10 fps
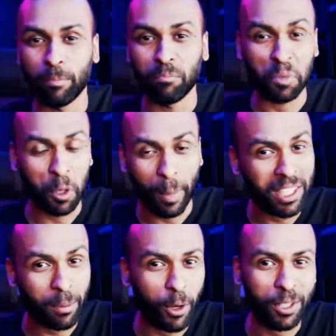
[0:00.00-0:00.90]
going to make
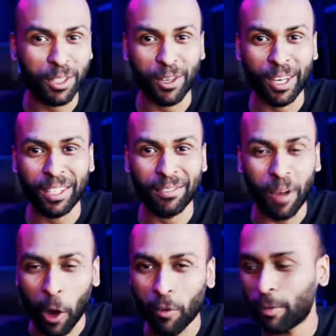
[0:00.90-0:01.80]
some content on it.
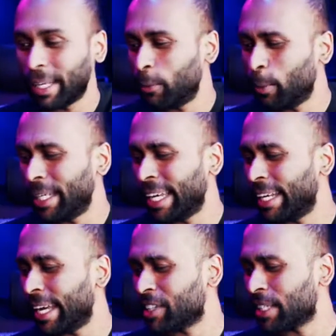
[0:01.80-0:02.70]
Hopefully we can
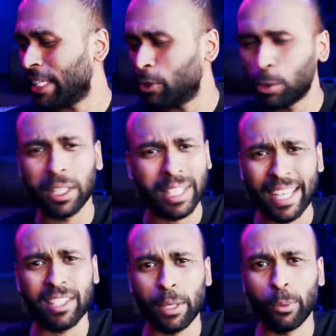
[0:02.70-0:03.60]
actually do the
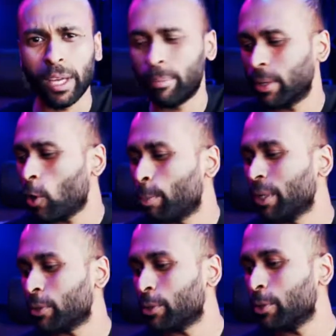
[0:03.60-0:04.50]
test that we have been hoping
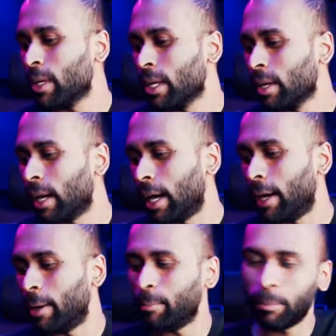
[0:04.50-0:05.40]
to do.
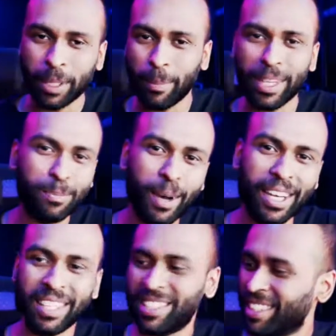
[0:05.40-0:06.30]
But the best part
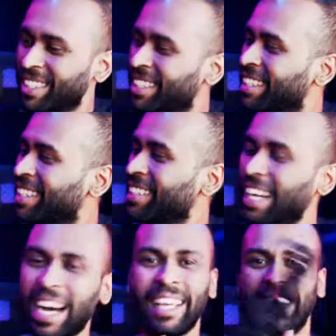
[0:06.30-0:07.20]
is
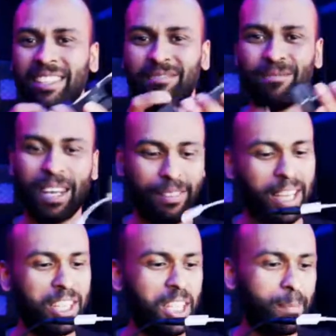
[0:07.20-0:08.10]
I can have an
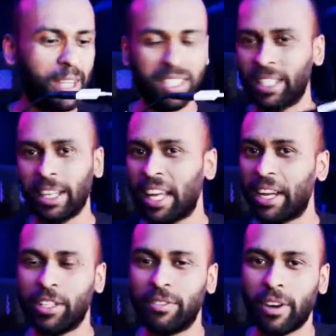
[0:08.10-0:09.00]
HDMI signal out
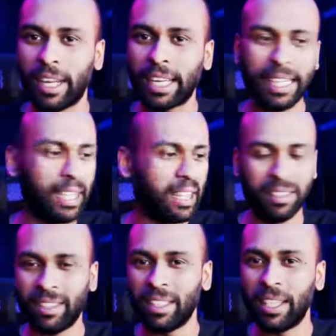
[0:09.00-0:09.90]
and it's very clean,
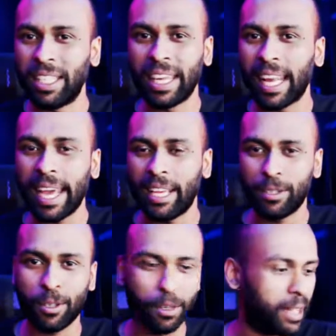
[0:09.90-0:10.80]
and the delay is
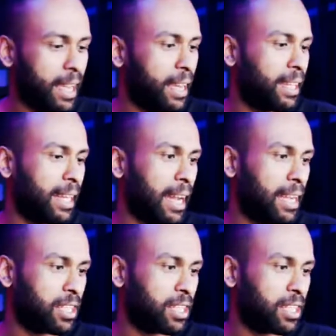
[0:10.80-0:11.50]
not there that I